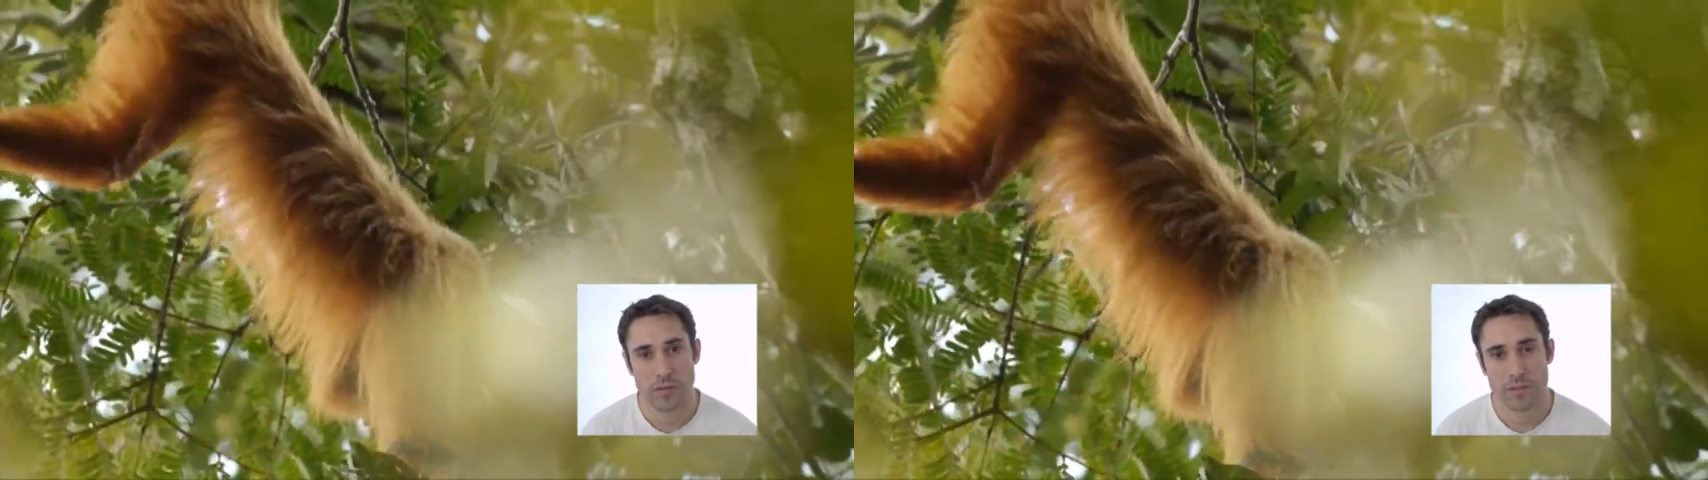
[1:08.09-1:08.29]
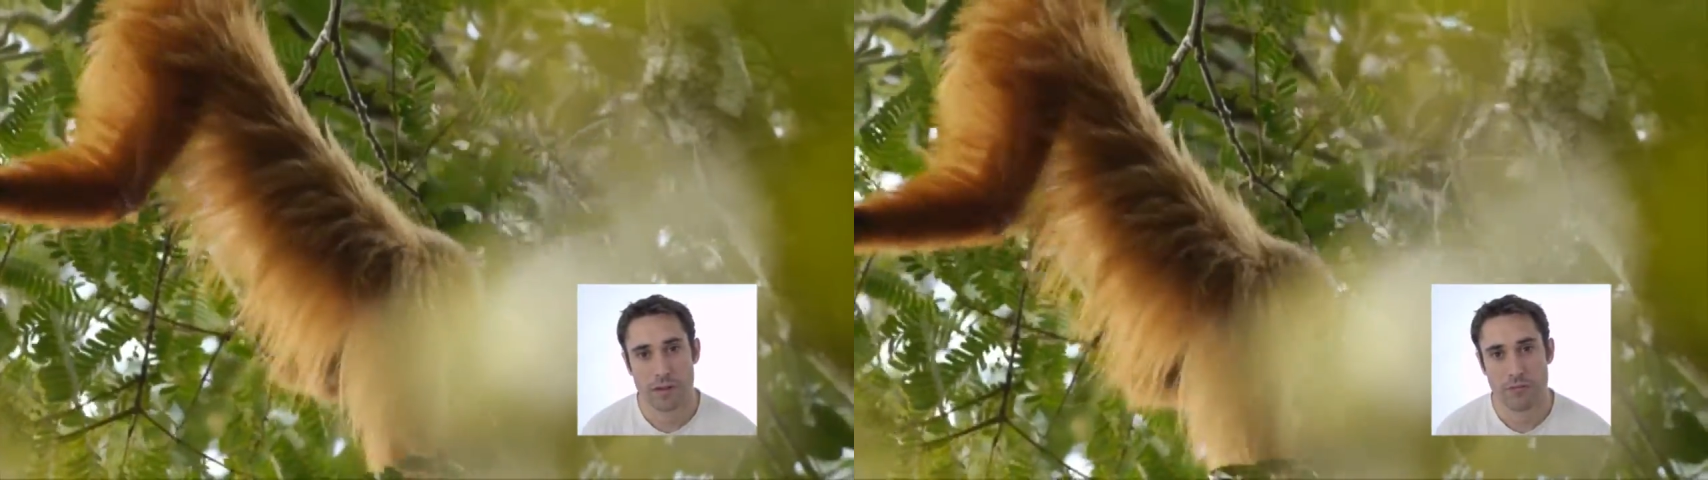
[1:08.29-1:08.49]

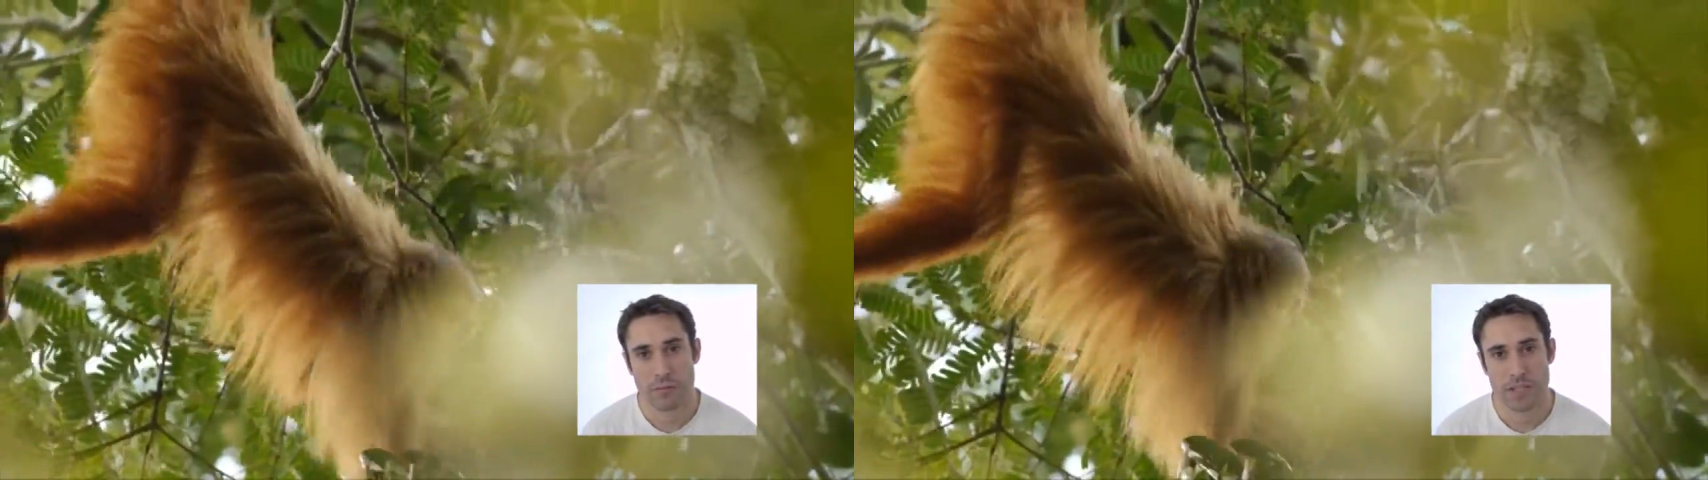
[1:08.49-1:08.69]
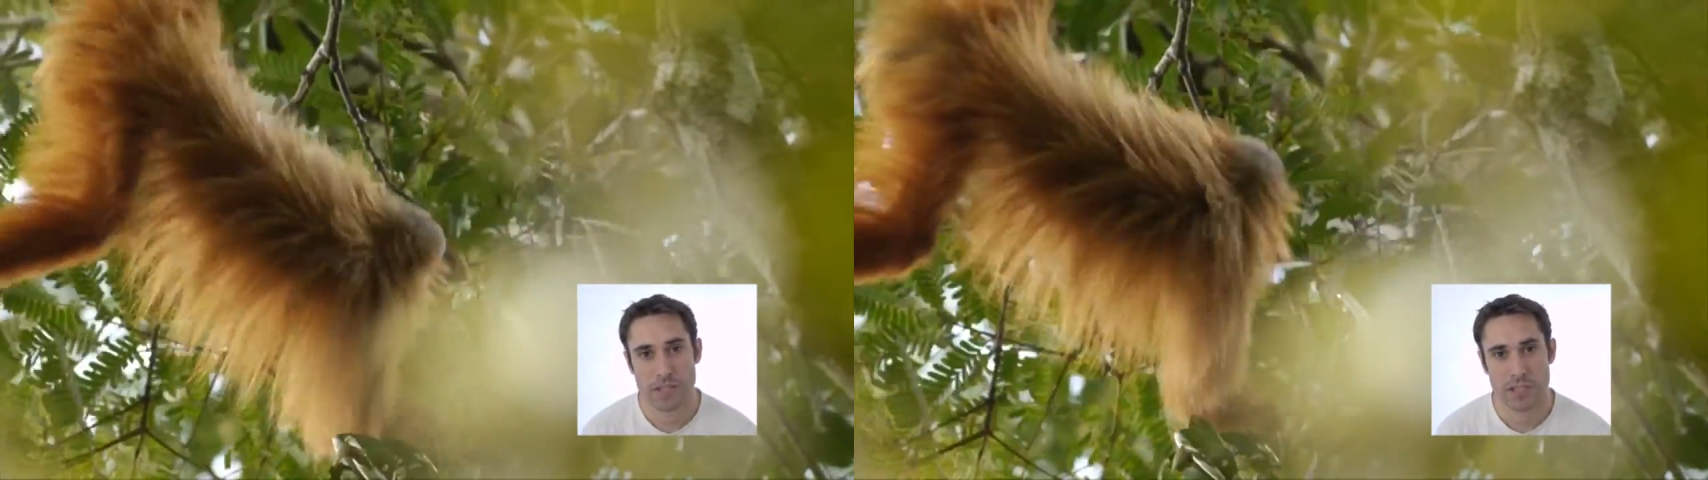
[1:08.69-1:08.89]
several
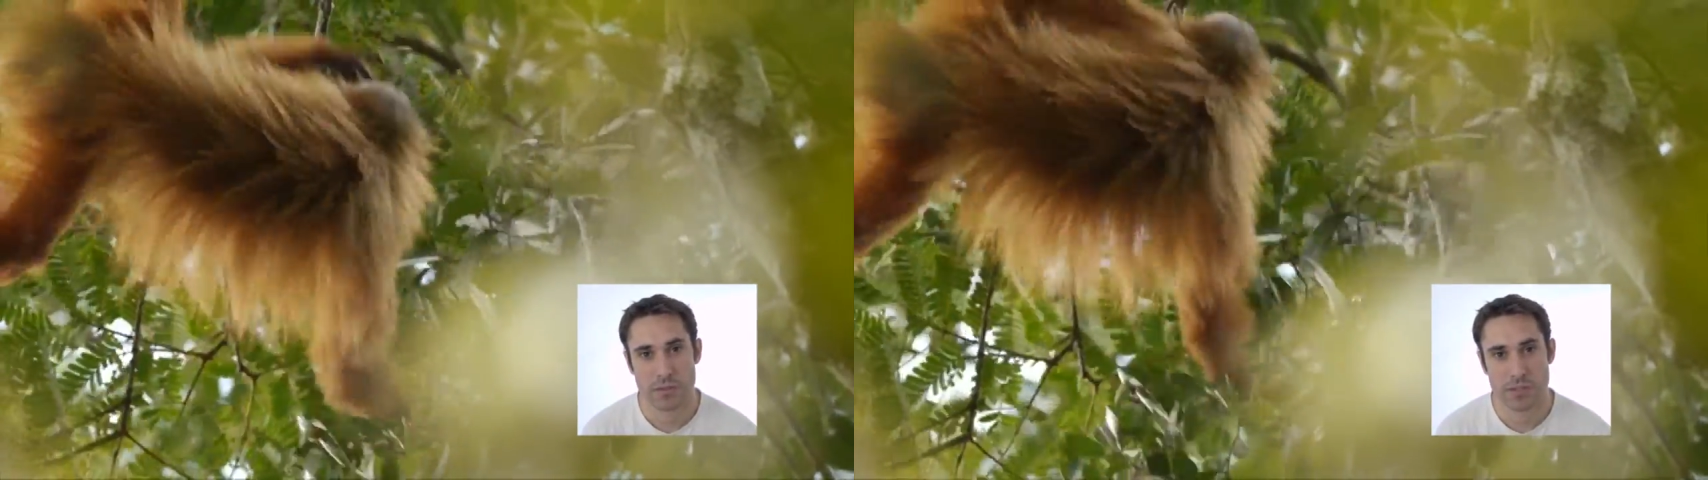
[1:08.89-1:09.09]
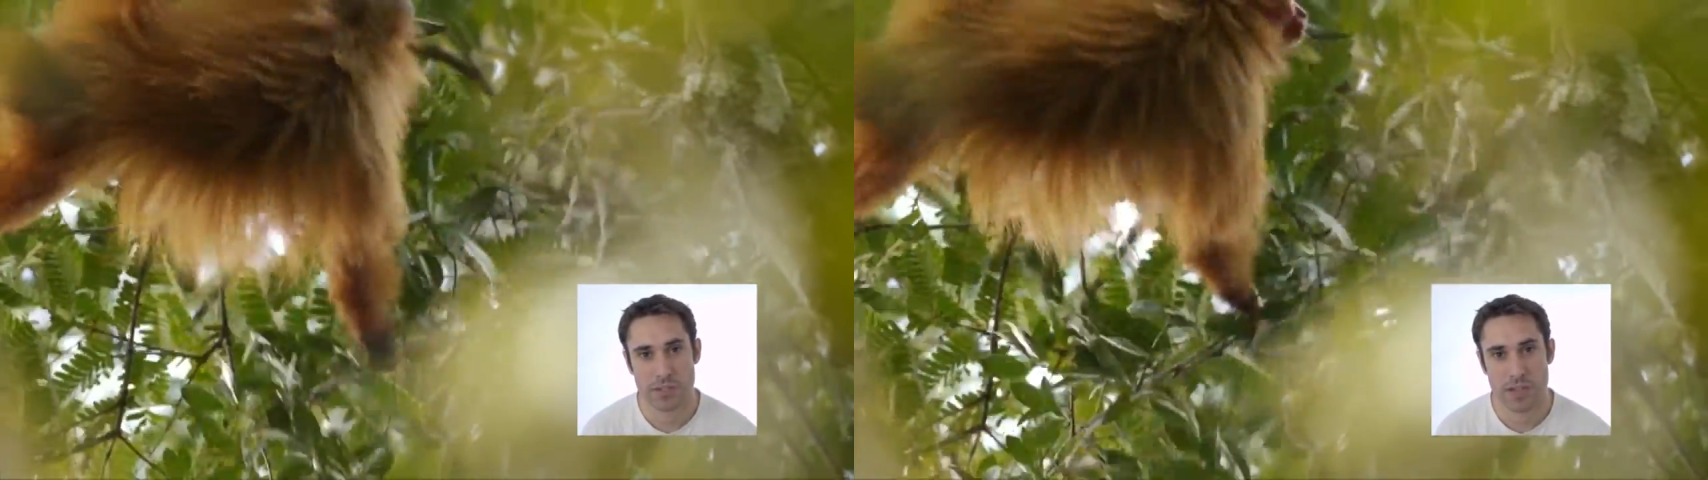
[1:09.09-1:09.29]

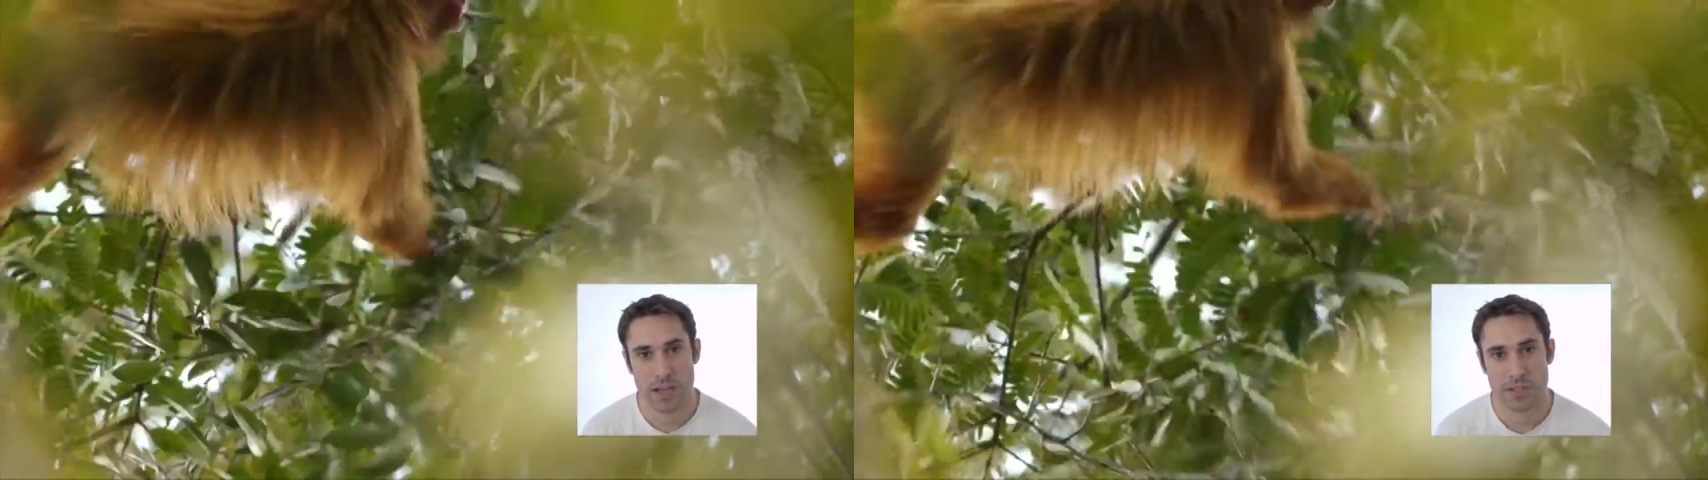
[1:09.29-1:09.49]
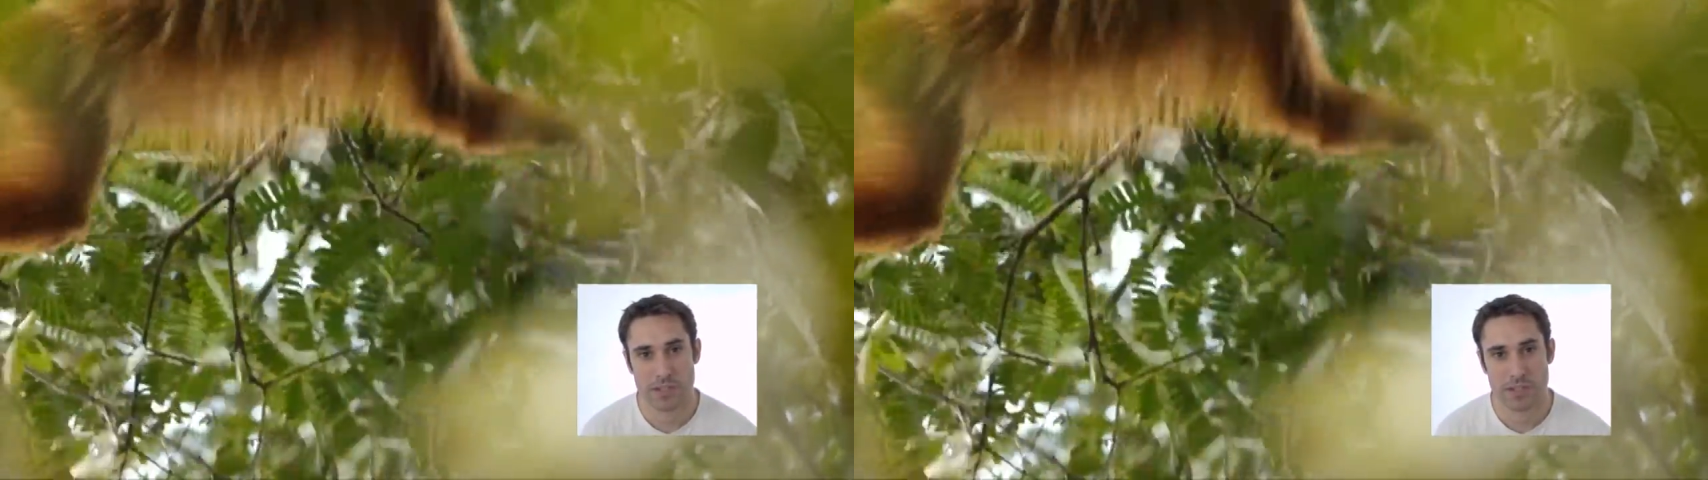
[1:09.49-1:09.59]
species which share